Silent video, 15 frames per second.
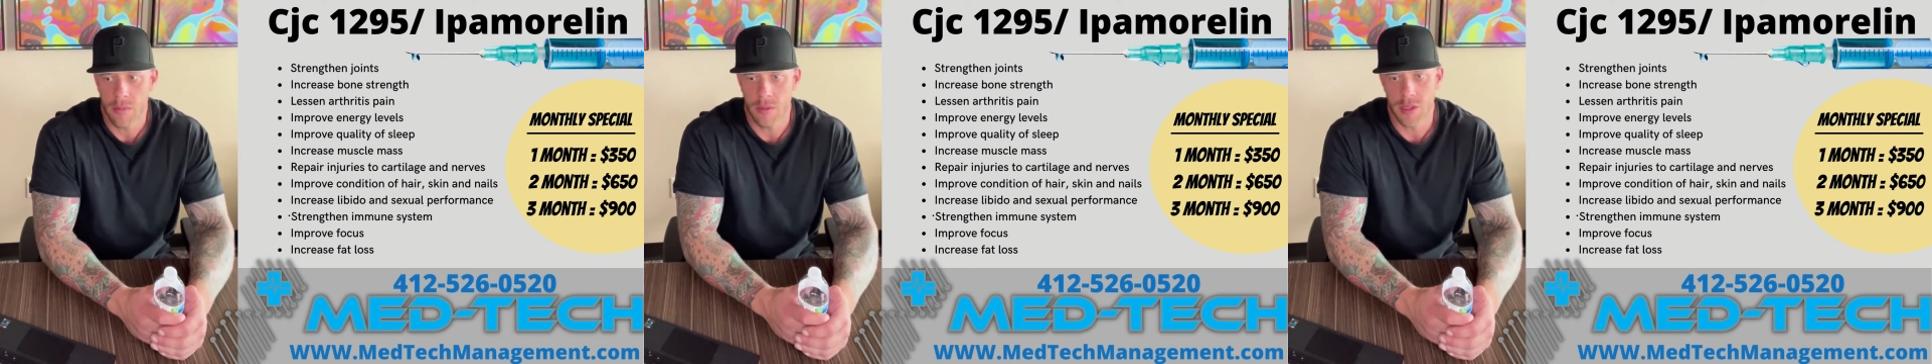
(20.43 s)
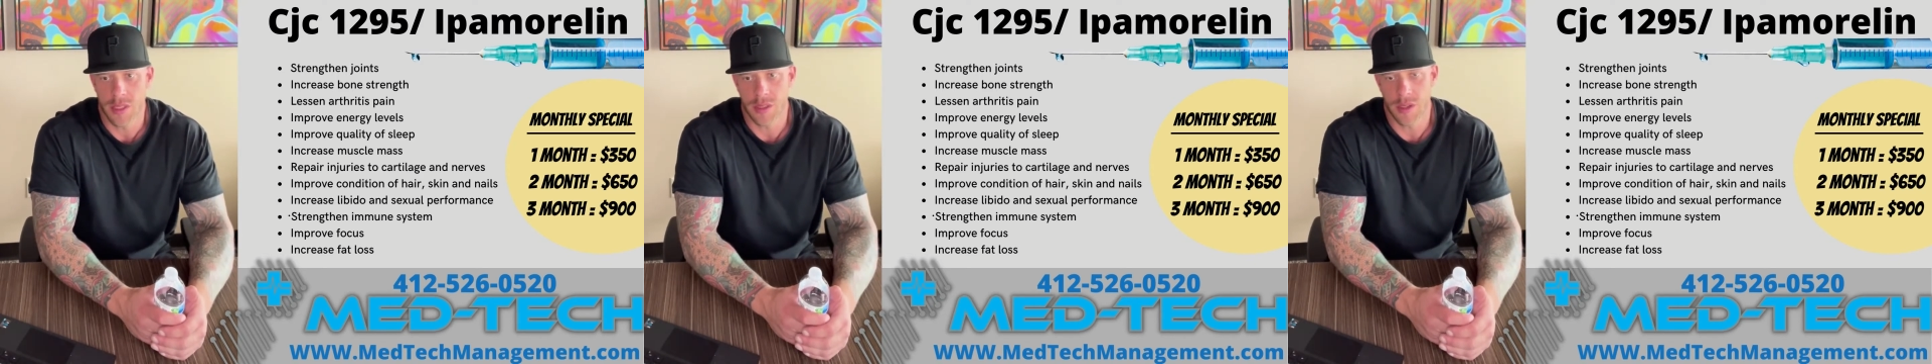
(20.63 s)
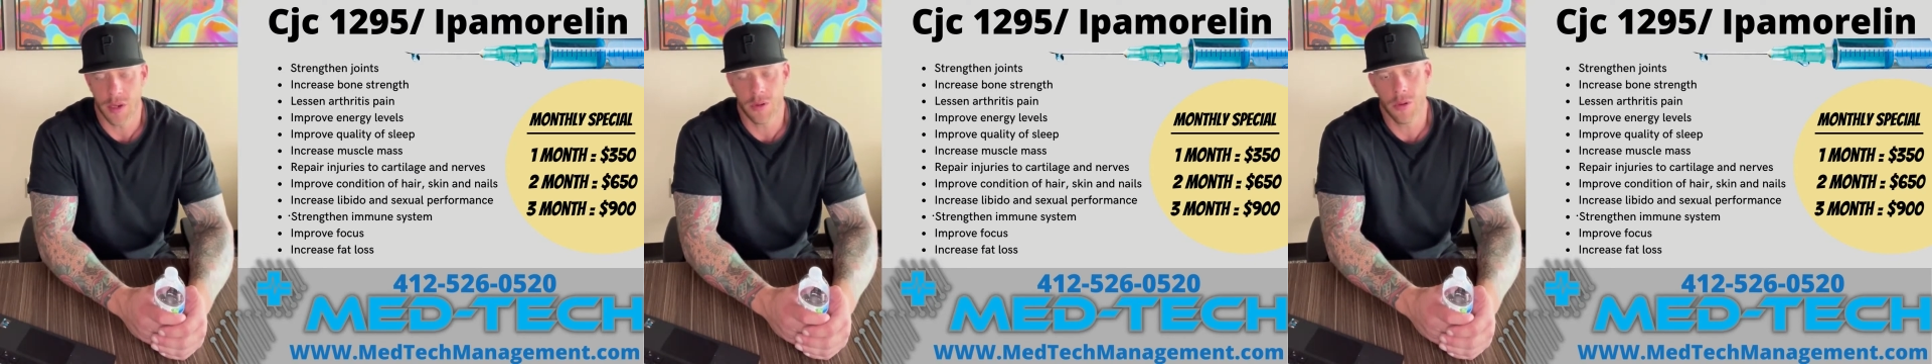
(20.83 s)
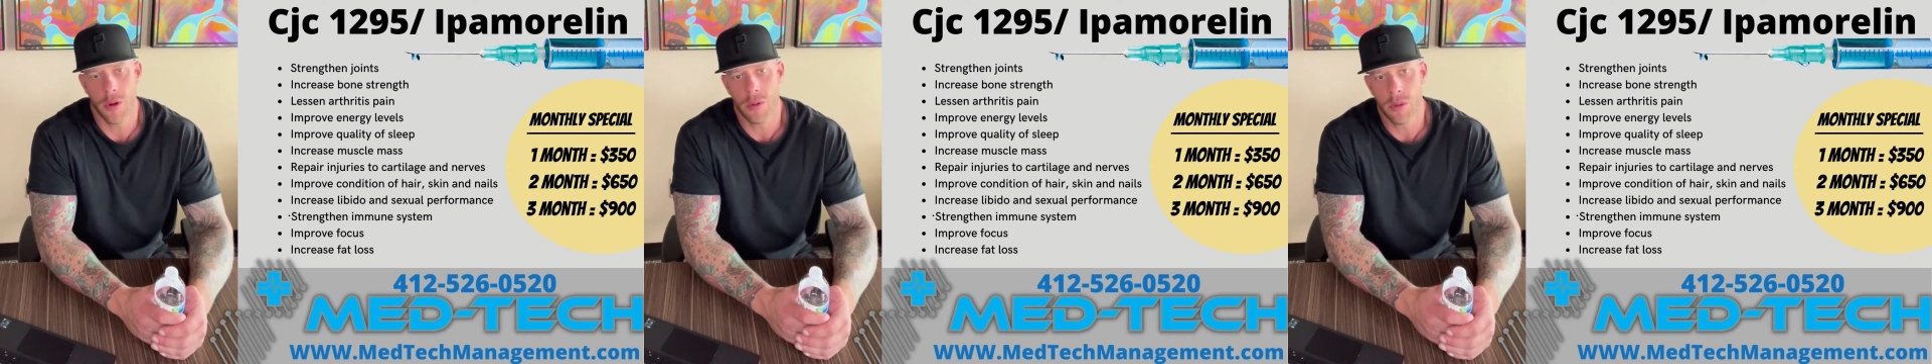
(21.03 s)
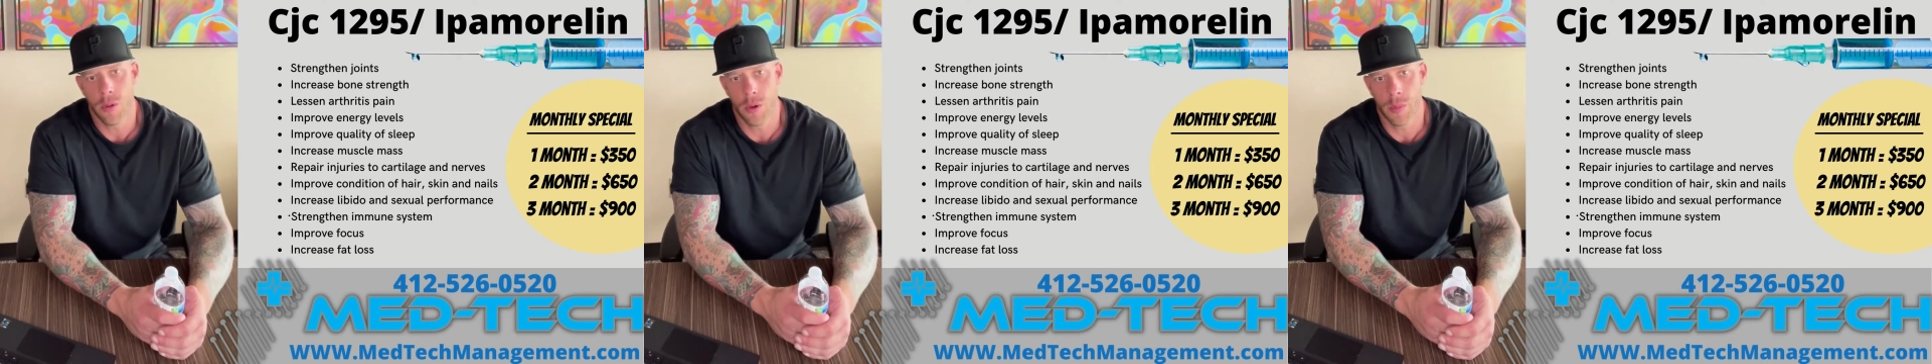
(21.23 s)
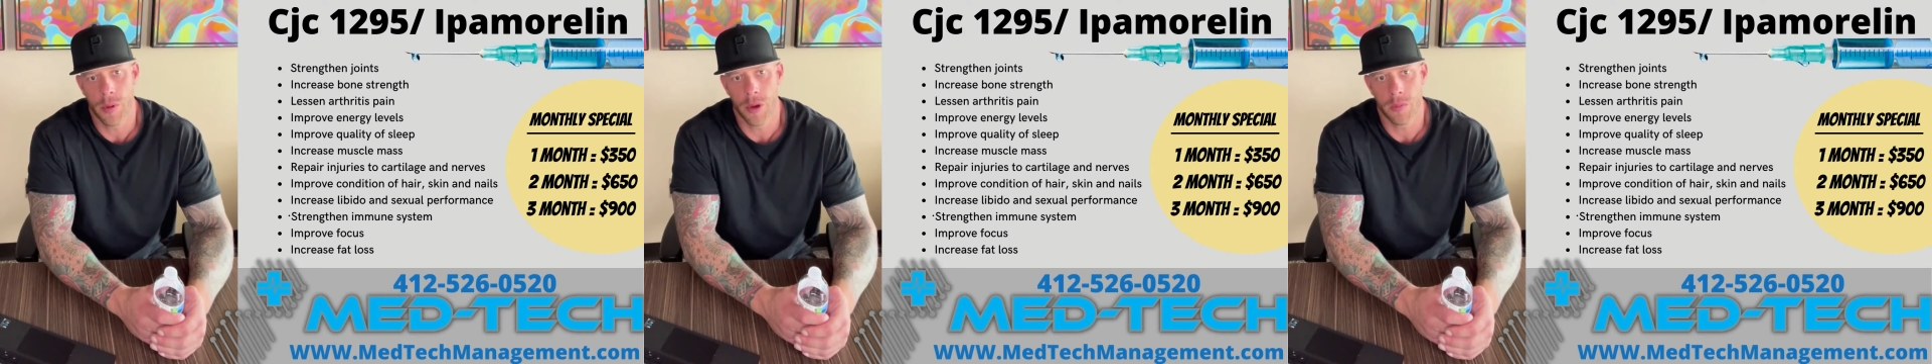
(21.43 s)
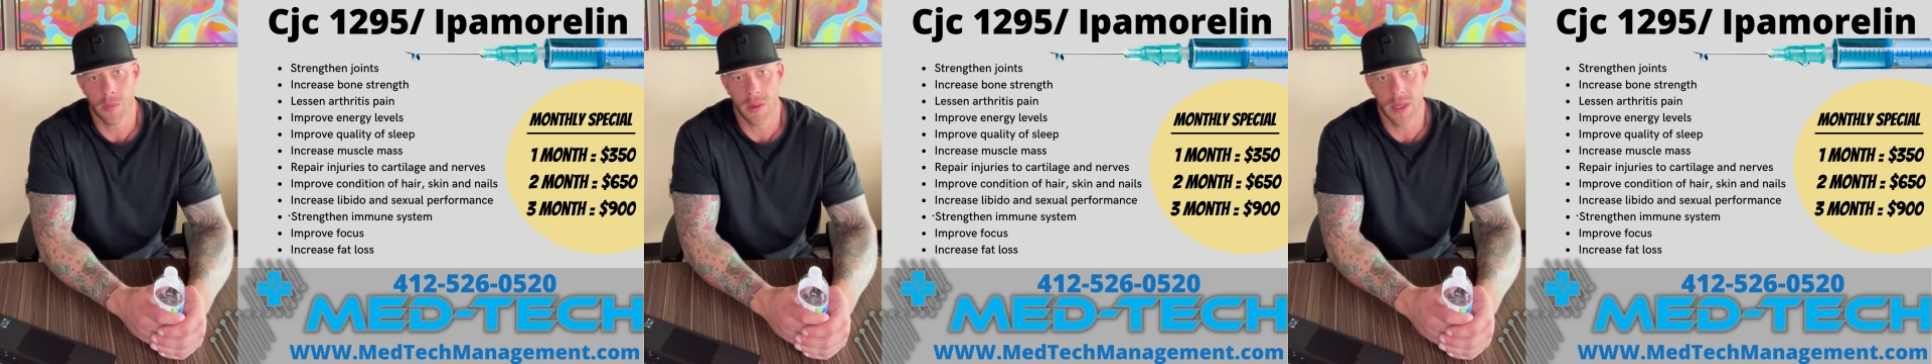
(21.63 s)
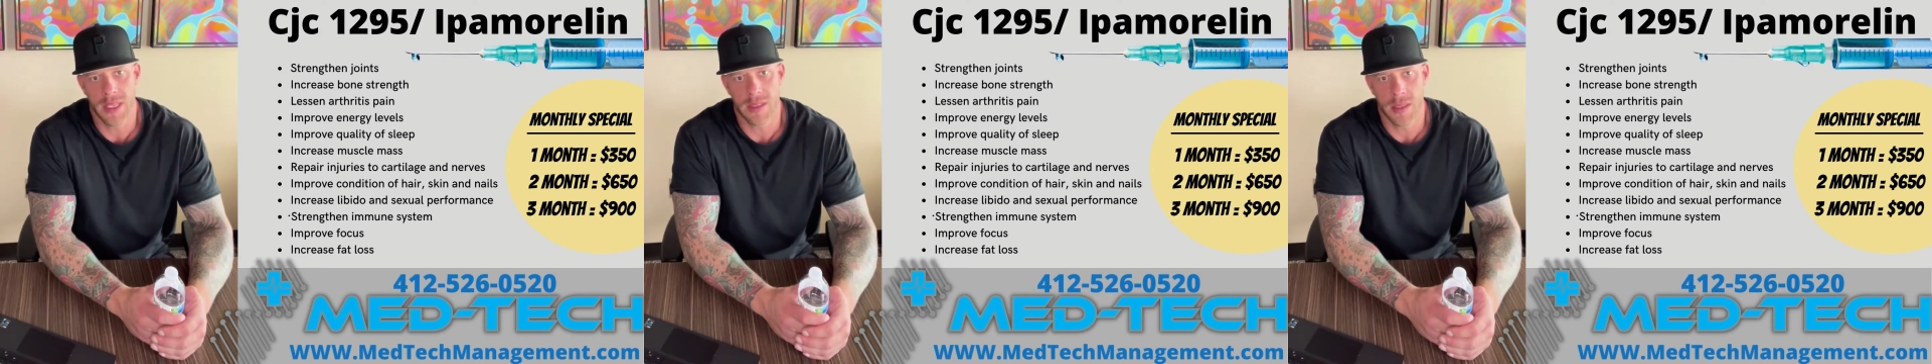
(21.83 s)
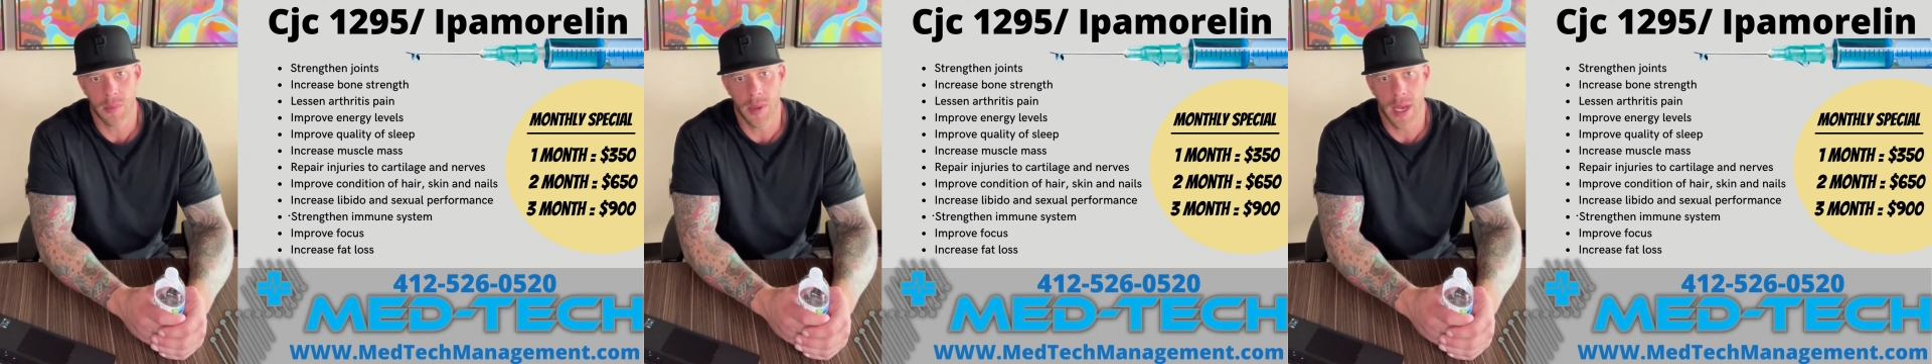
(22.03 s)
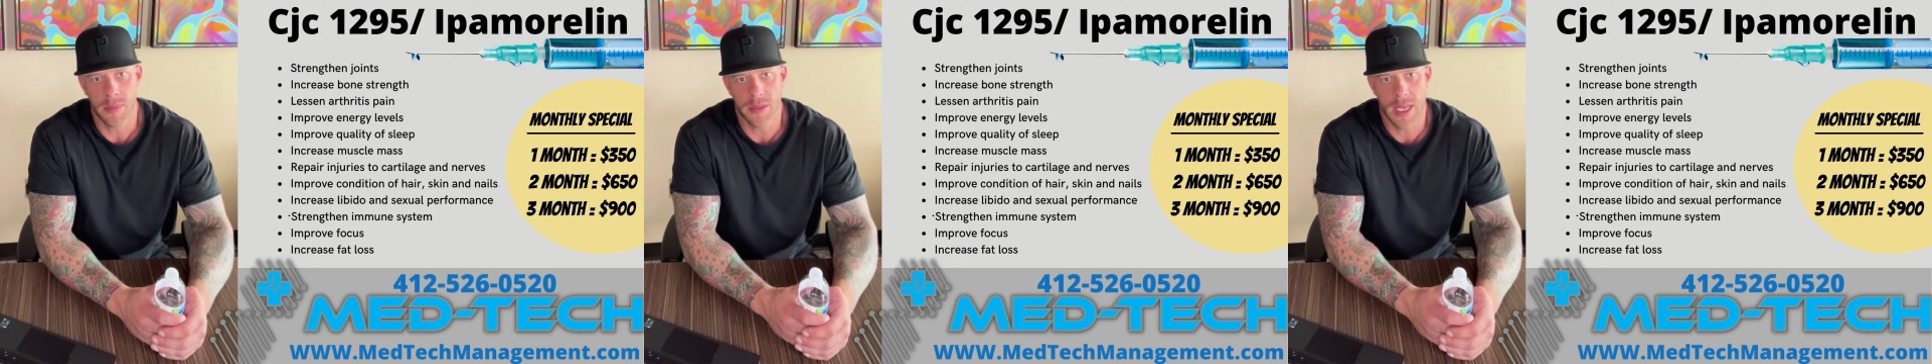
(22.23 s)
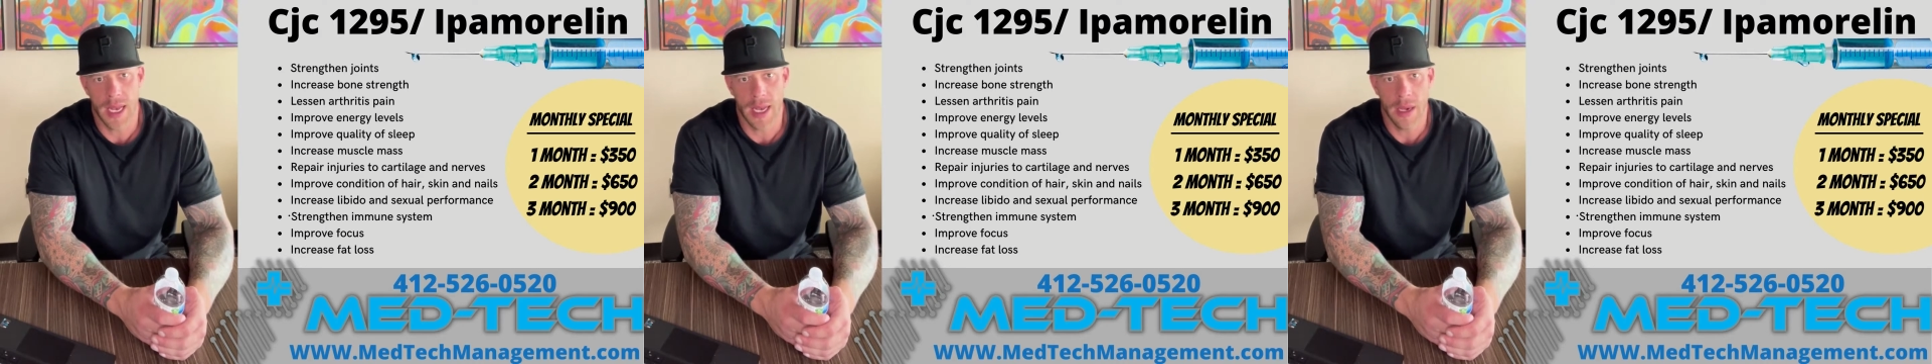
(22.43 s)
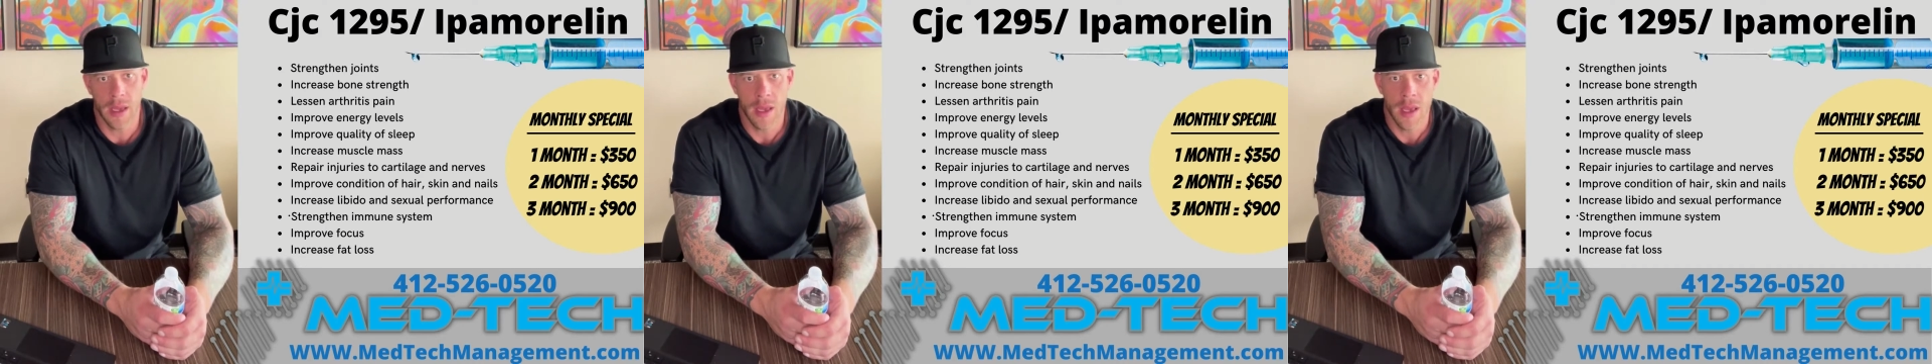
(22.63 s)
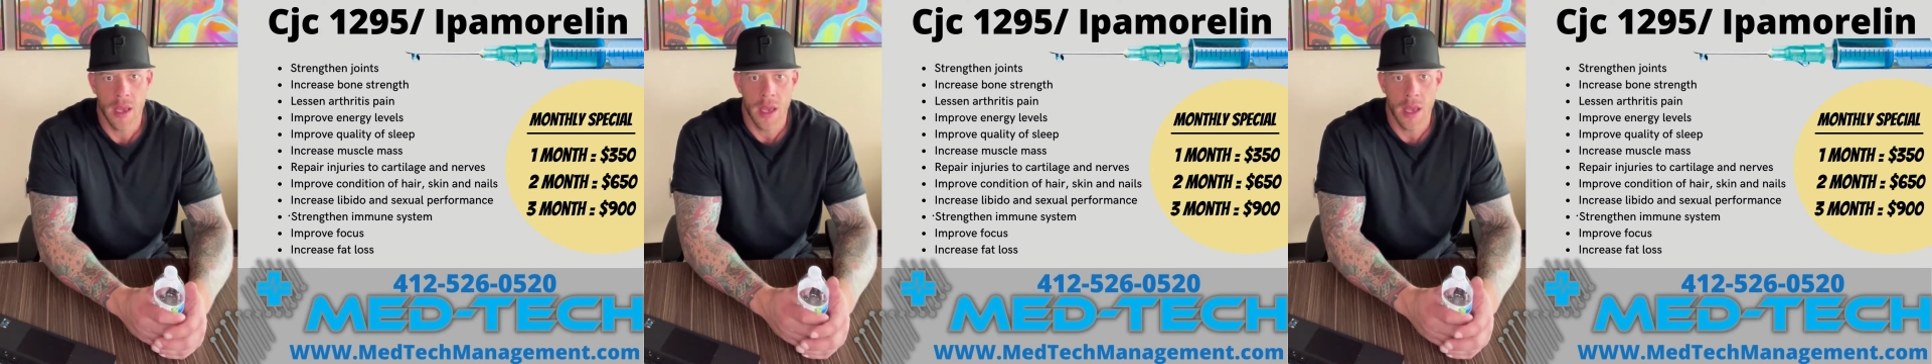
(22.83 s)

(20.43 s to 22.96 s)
which is a growth hormone releasing peptide.